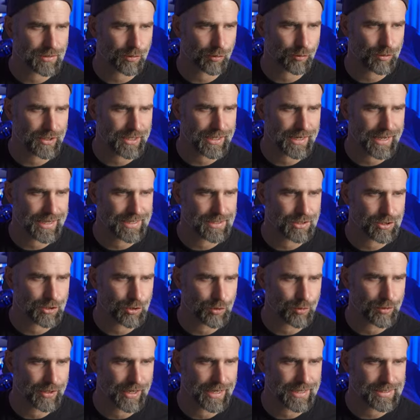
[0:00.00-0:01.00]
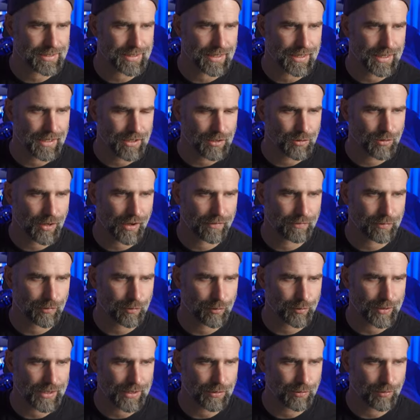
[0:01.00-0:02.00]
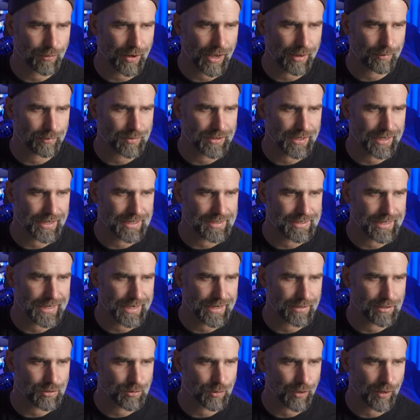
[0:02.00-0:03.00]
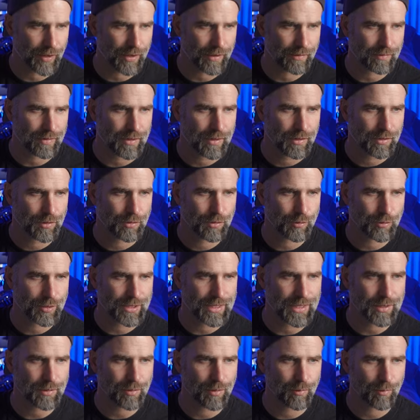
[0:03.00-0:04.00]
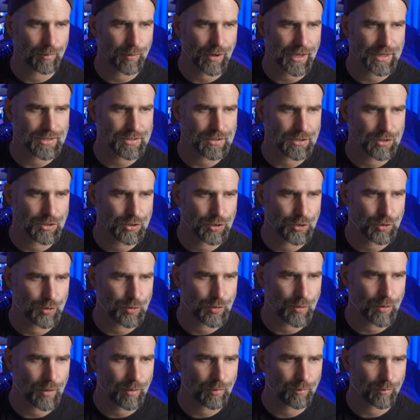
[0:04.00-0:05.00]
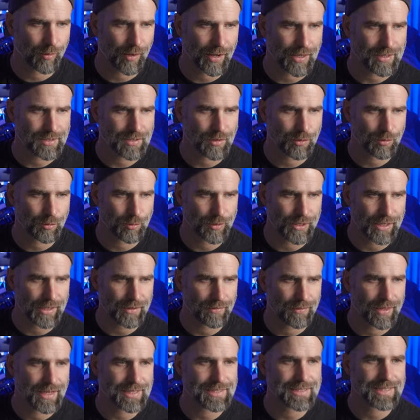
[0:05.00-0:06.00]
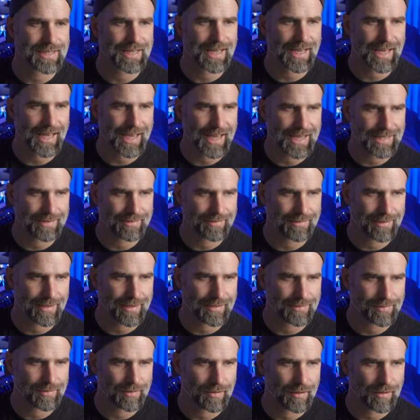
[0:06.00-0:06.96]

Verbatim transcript: three days, two days, you have three ramp days here. So I have three plus two plus three, that's eight days.